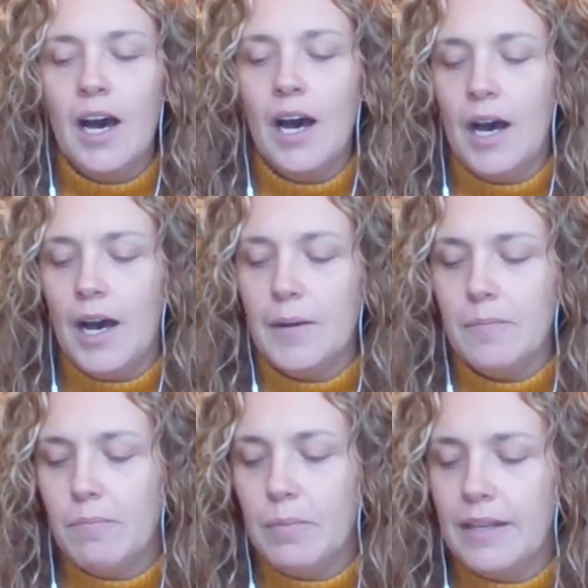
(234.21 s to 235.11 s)

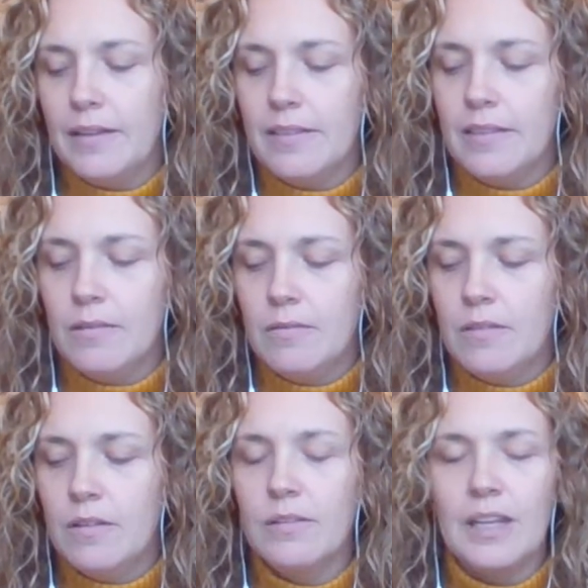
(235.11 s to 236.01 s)
But
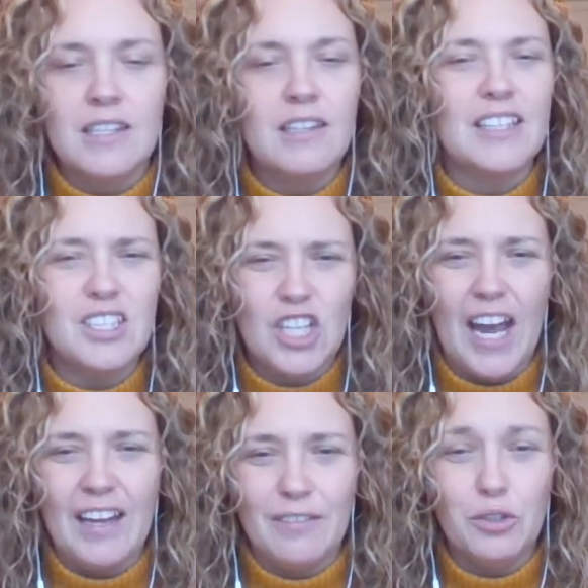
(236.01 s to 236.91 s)
let's
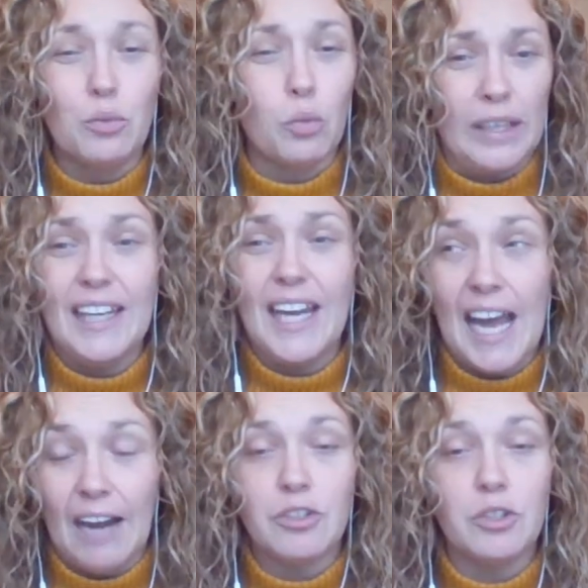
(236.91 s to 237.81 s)
chat if you really
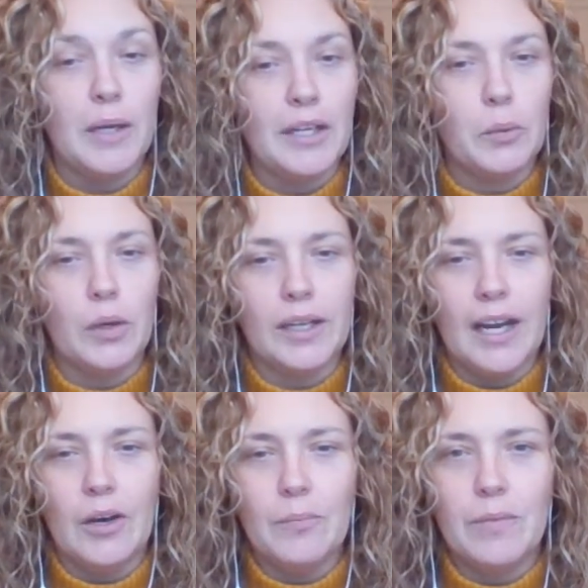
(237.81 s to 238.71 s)
have to write your work
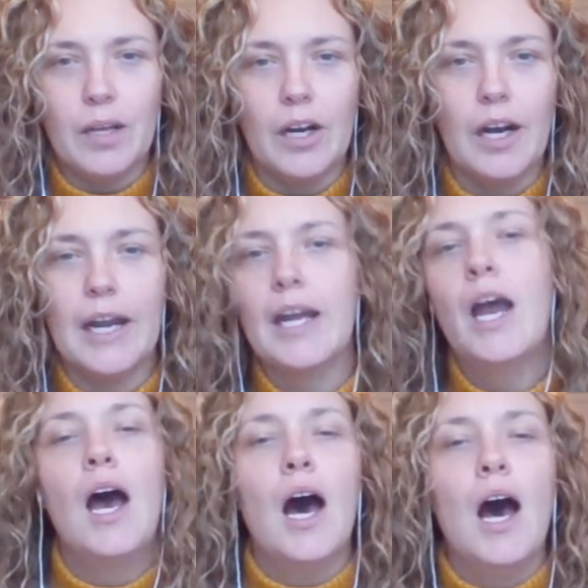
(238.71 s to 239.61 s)
out. All right.
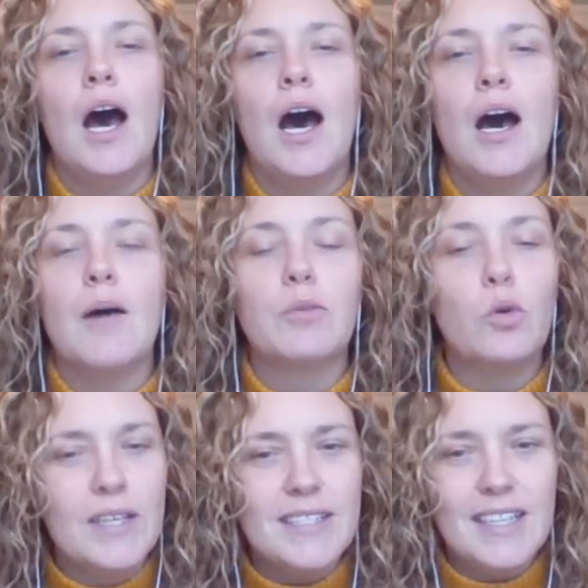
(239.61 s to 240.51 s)
Quiz